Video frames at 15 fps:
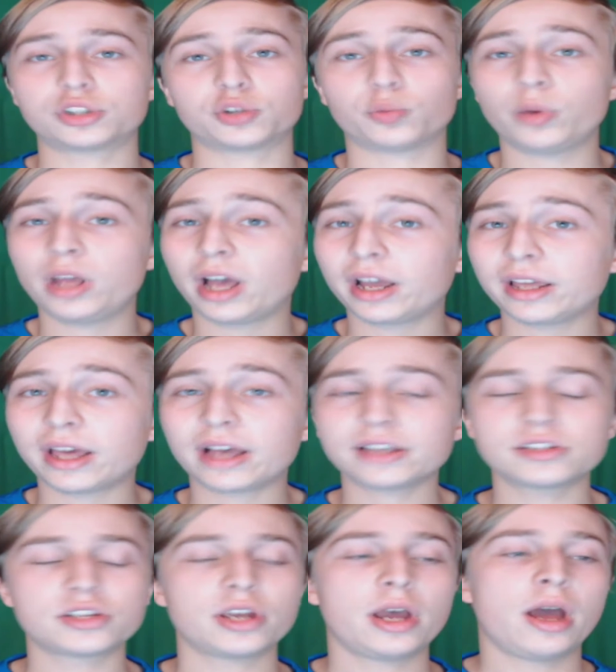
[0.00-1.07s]
three, I
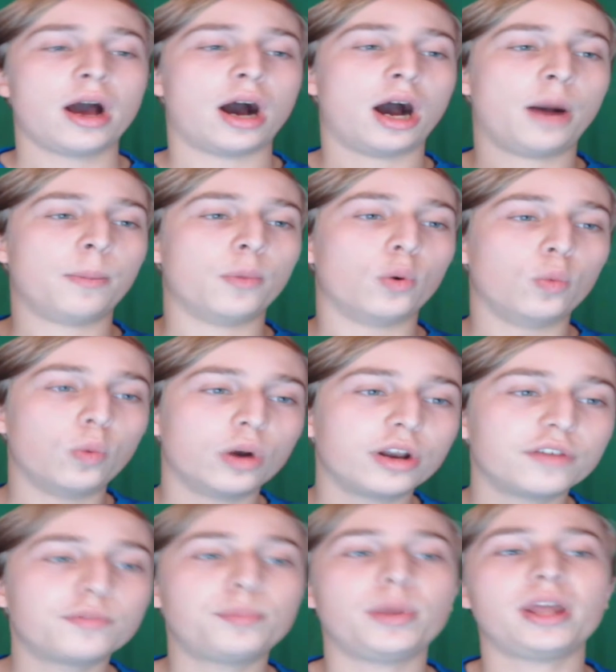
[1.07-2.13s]
guess, would
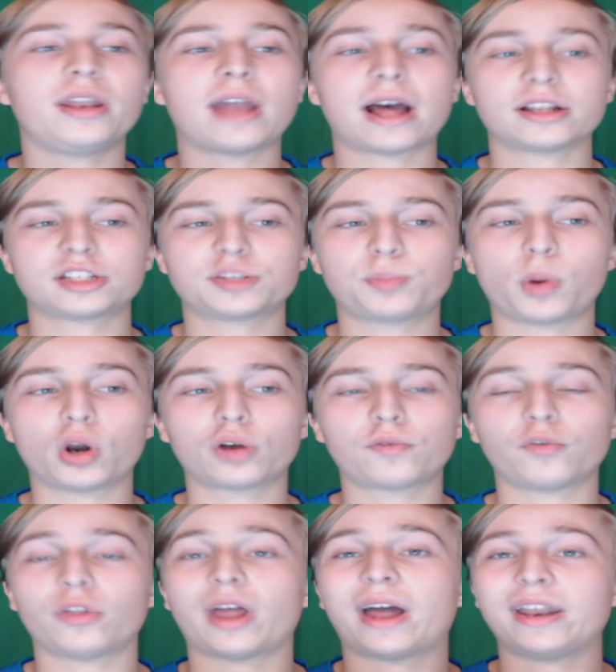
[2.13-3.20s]
have been that spark
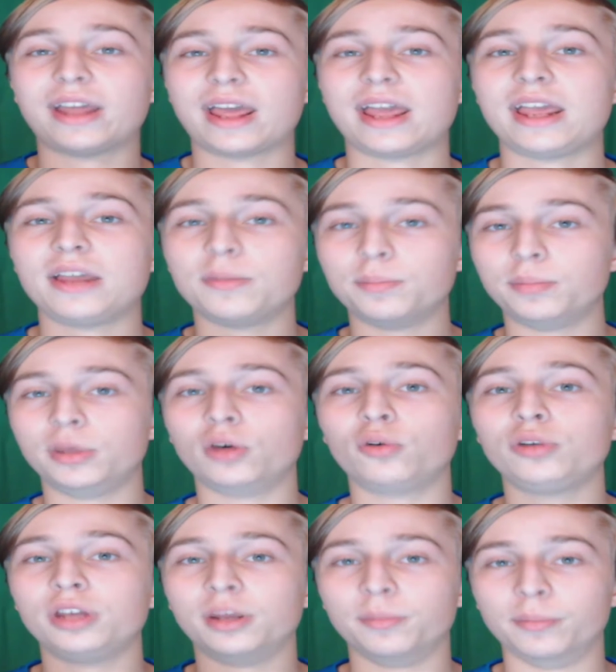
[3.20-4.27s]
for that 8
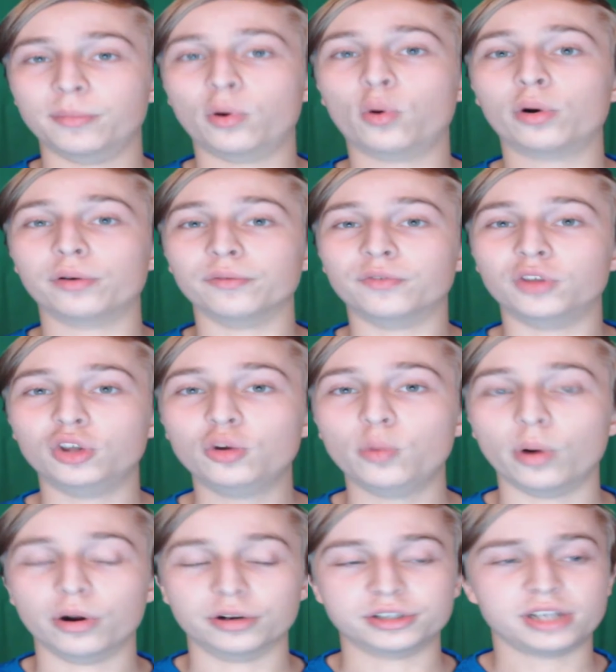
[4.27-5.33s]
million more
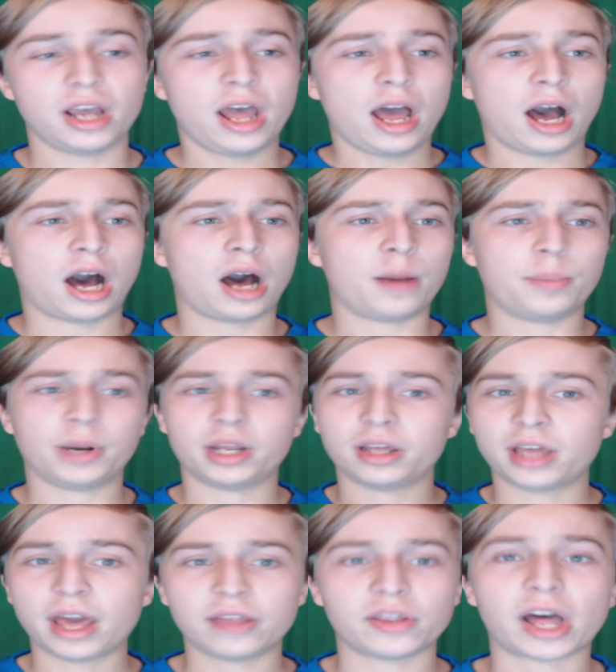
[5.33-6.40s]
viewers. But
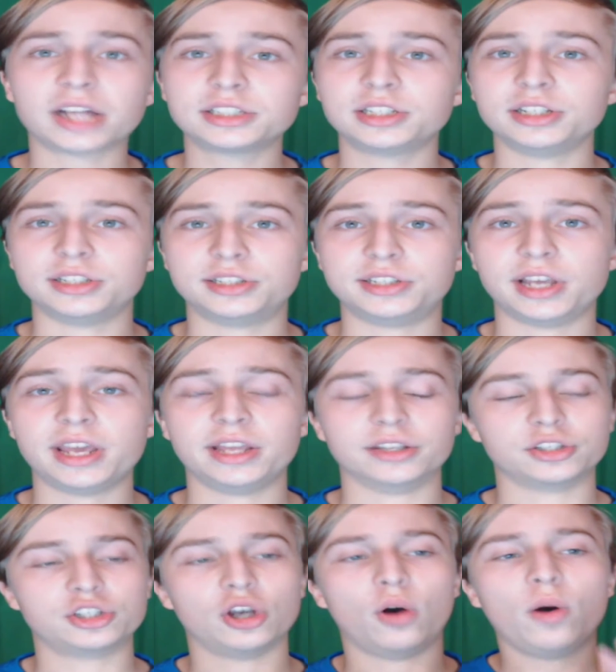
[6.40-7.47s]
again, that's insane.
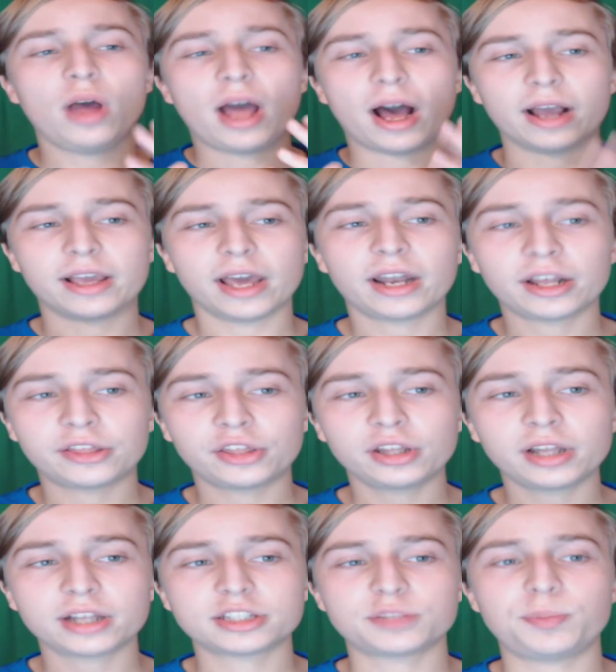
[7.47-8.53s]
So again, I think
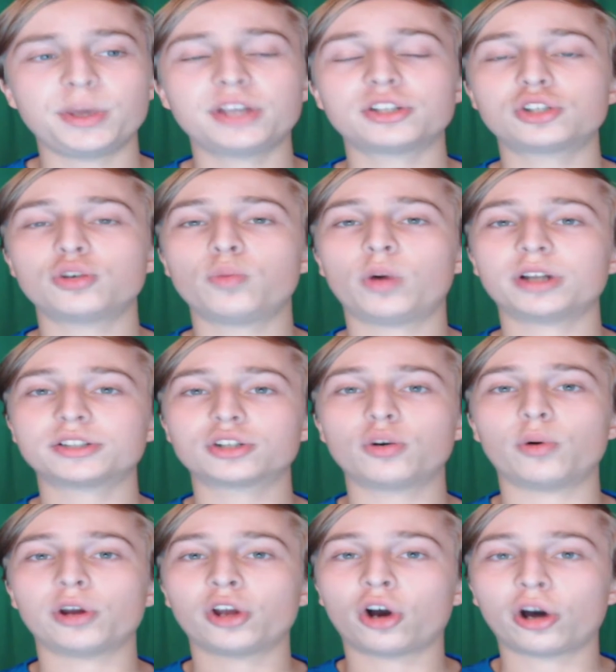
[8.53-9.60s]
that speaks to what's
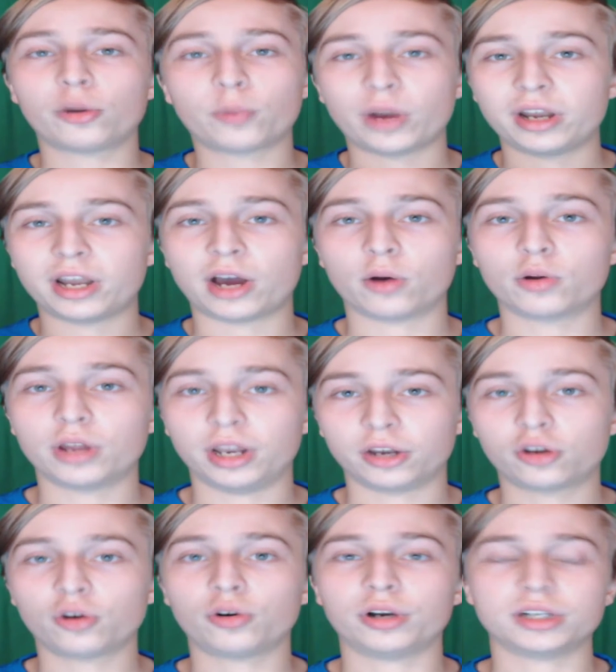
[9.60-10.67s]
going on right now in
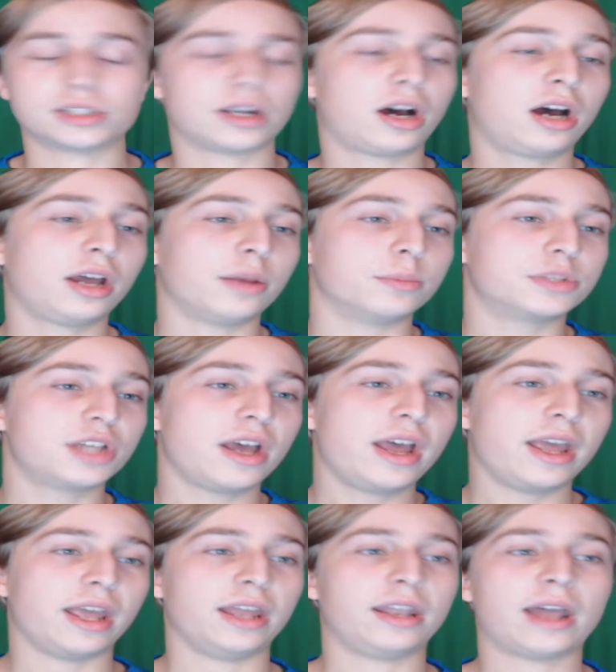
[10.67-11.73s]
current times,
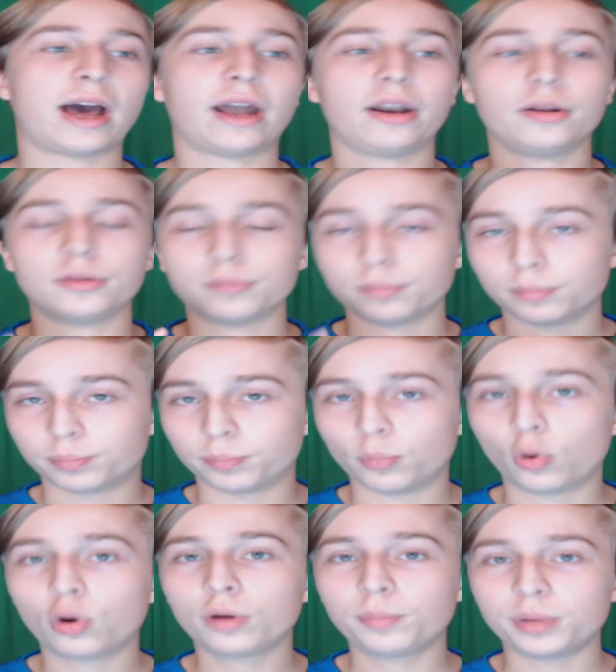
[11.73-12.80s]
in that
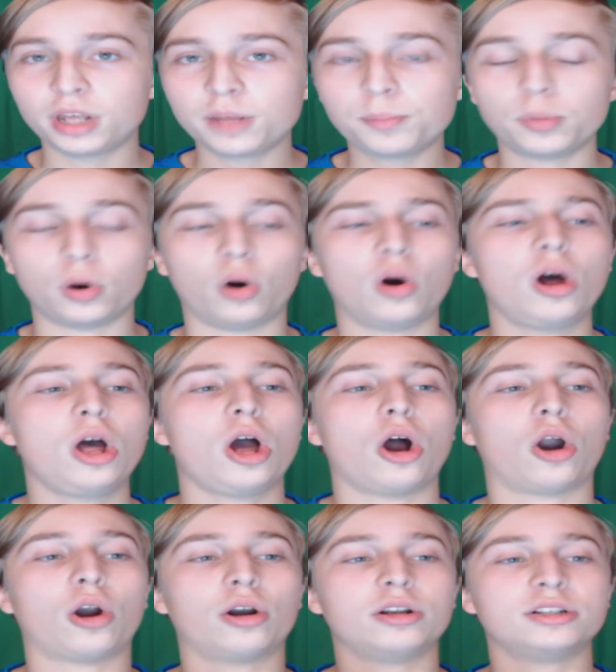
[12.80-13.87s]
more people
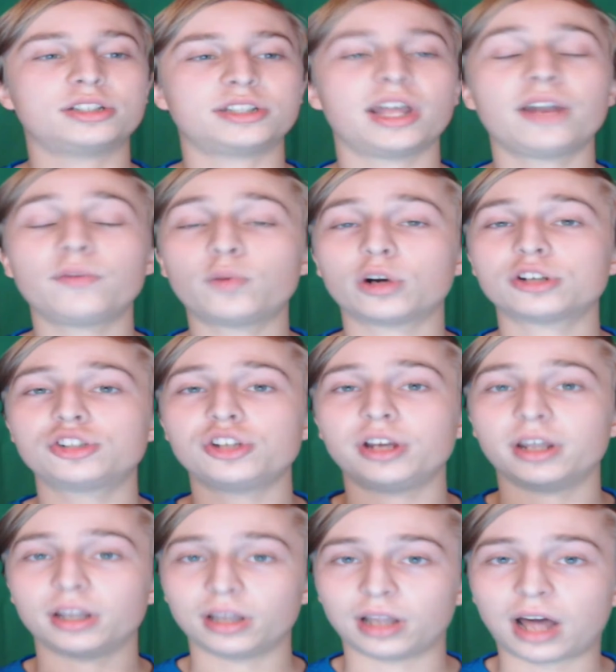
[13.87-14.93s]
are, instead of watching
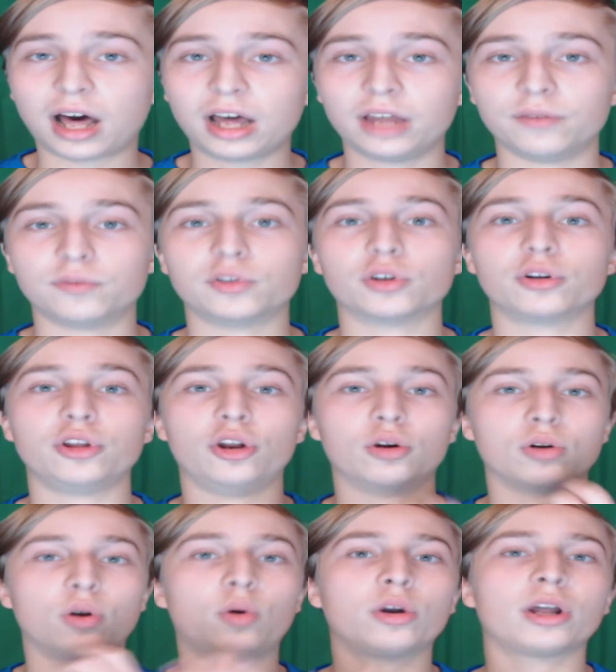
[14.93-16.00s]
it live, they're, you know,
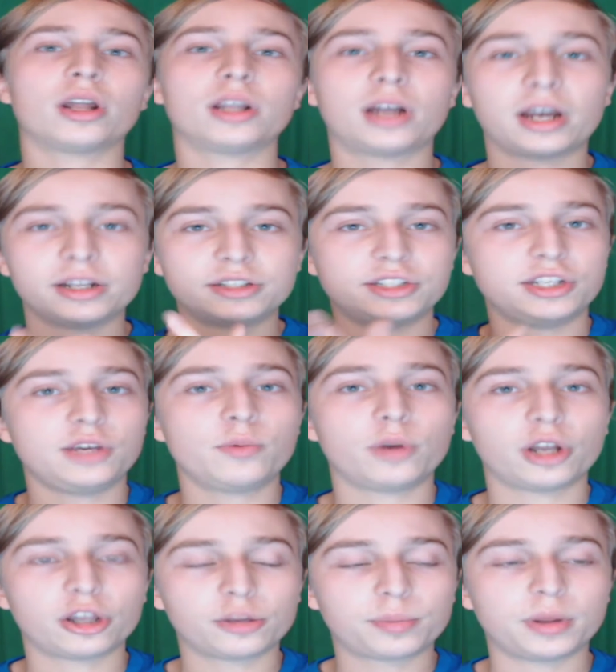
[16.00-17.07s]
going online, seeing what
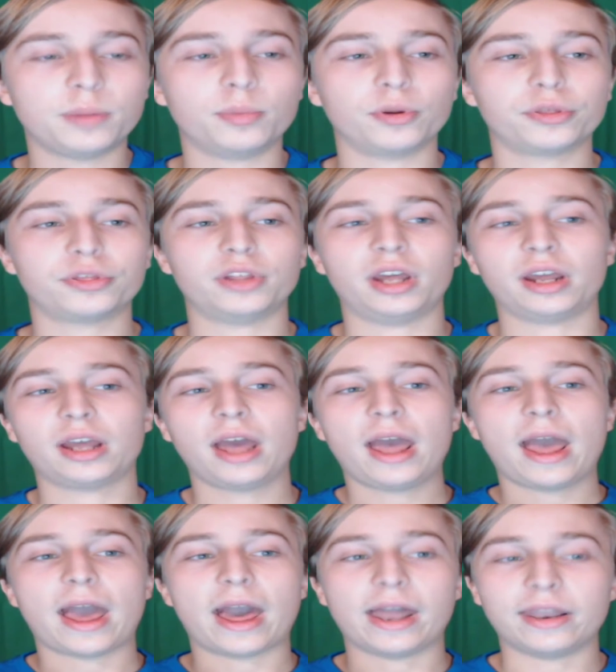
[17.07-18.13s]
other people think,
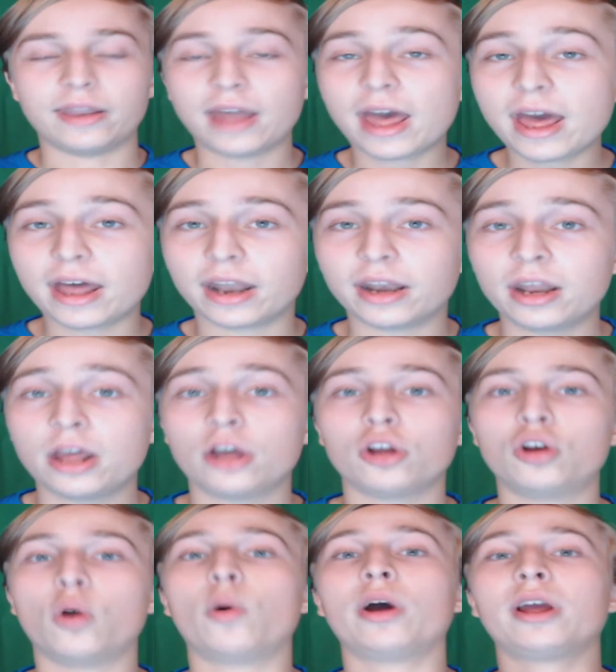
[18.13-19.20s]
and then
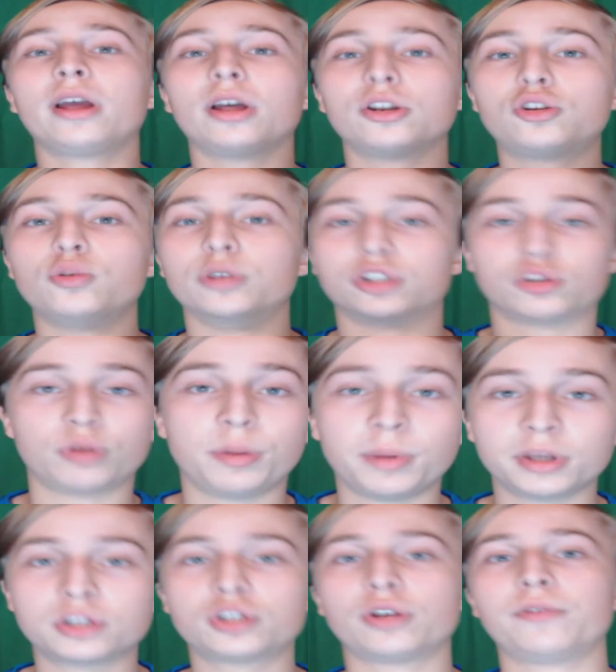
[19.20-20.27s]
going to a
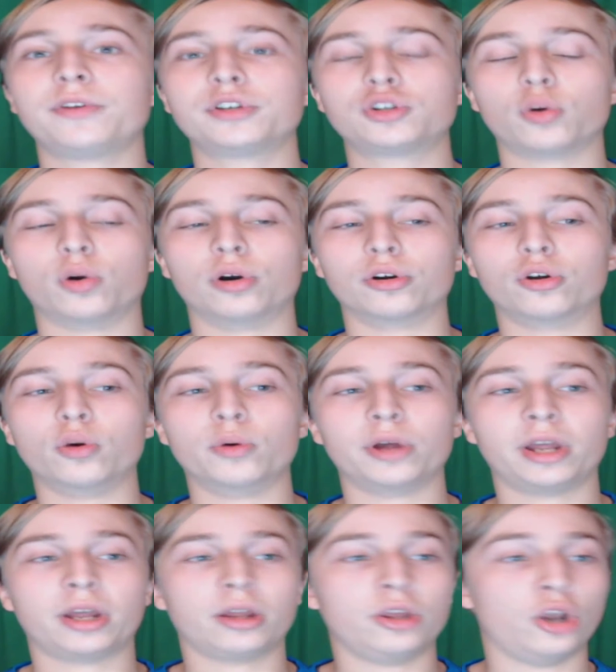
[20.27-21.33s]
streaming service or
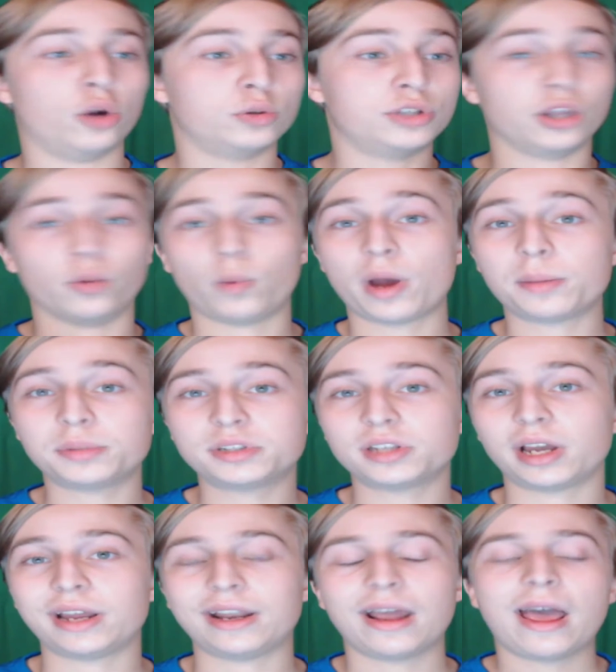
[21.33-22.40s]
going, you know, to the
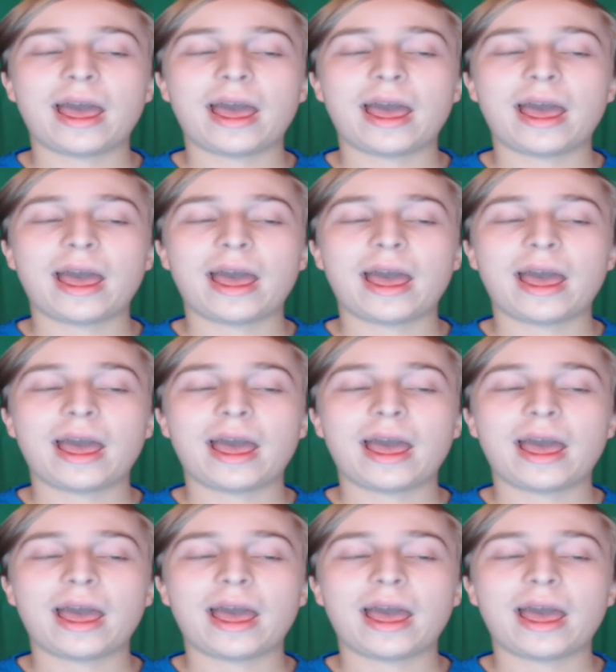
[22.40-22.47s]
website